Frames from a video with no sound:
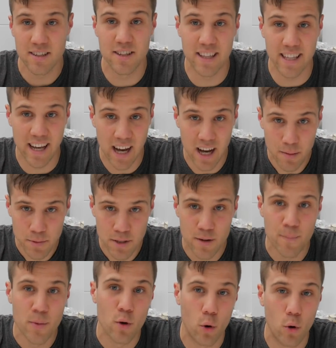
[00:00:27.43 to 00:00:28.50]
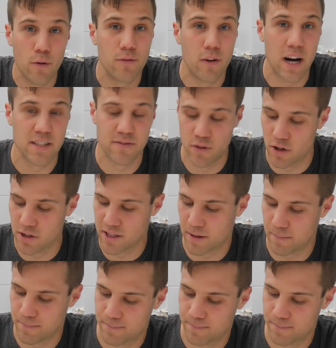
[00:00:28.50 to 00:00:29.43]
to the arms or vice versa.